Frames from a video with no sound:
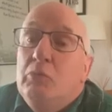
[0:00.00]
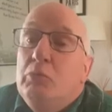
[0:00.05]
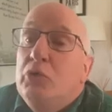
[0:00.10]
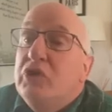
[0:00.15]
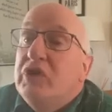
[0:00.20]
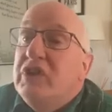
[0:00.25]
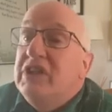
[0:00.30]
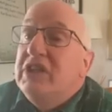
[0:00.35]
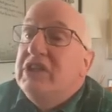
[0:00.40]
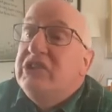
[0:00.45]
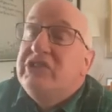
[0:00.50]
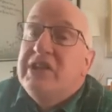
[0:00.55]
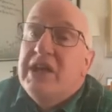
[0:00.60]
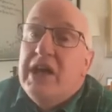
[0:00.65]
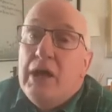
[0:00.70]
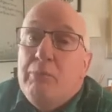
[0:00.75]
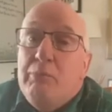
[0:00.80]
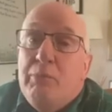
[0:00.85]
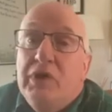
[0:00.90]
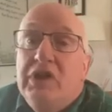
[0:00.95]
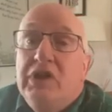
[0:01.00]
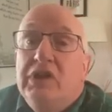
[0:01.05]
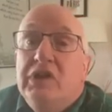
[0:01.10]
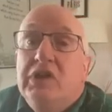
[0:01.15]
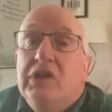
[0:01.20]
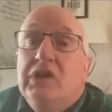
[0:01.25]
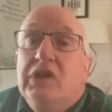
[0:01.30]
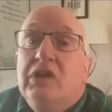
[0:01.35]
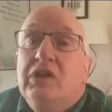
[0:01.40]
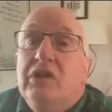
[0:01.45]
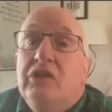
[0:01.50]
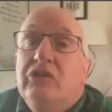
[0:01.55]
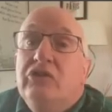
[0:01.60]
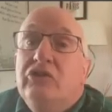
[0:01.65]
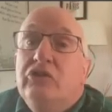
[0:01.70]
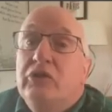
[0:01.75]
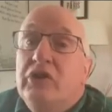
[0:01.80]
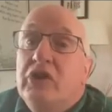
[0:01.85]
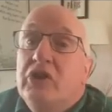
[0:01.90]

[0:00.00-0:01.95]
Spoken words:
But this happened so